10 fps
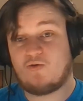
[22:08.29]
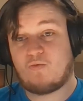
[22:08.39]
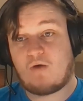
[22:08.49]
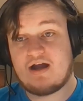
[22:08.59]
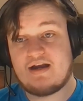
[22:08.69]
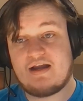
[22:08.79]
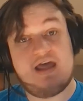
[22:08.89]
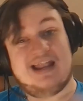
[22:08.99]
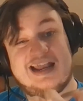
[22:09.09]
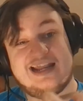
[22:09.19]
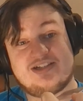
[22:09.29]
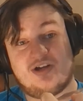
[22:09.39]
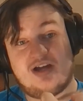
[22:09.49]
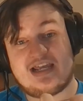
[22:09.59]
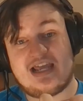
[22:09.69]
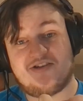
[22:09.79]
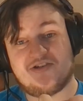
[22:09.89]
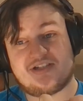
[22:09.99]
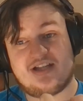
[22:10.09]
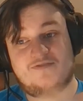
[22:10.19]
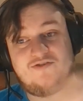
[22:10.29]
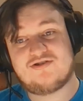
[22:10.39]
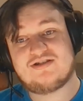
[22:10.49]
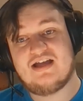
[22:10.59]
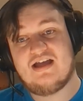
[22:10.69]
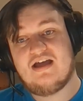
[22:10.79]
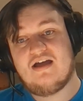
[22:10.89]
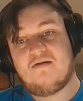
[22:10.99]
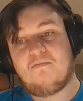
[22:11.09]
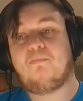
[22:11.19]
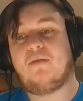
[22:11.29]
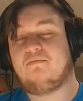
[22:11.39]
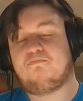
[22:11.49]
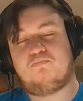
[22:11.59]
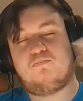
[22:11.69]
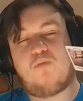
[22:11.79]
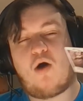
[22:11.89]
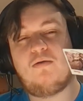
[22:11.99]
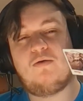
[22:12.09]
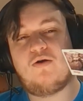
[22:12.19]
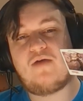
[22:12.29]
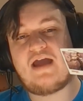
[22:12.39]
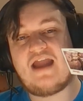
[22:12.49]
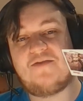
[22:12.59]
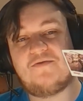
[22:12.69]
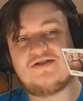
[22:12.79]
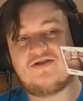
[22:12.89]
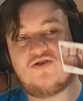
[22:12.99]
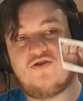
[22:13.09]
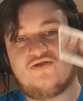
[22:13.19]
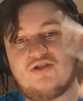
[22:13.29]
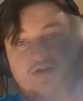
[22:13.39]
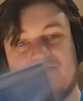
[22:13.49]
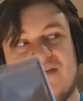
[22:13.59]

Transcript: 1 unless you're lucky on your slivers. Probably want to wait anyways to turn 2.